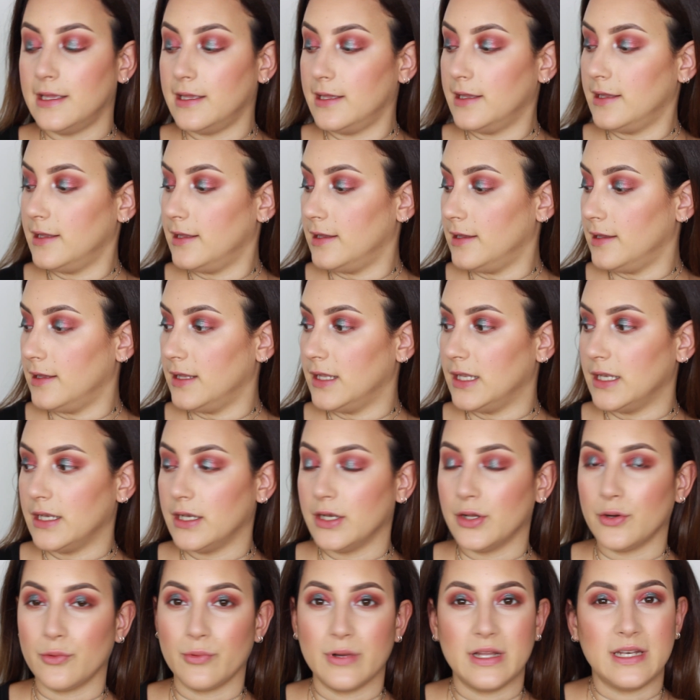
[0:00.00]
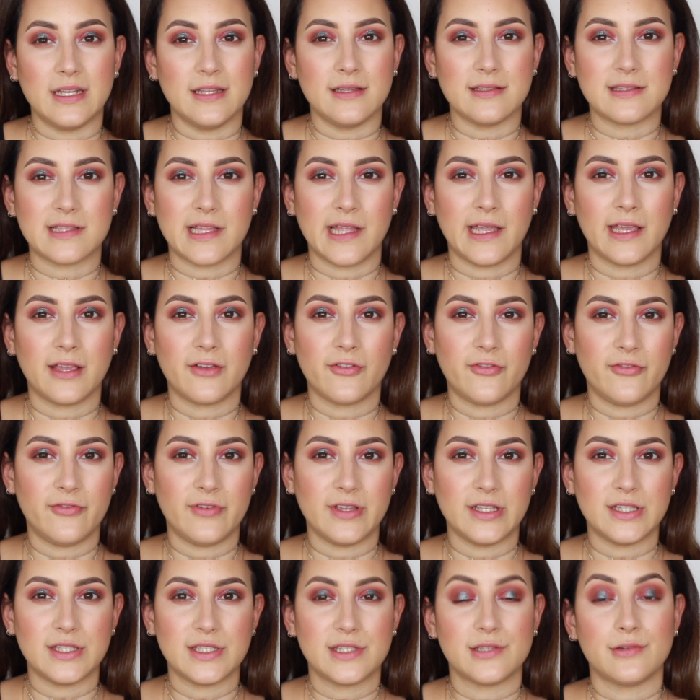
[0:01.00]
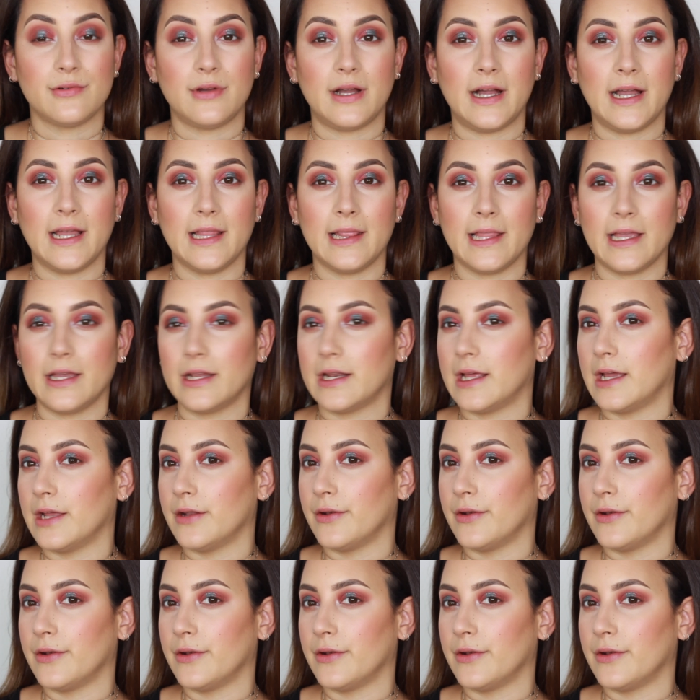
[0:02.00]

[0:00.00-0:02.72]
and no one is like fit to highlight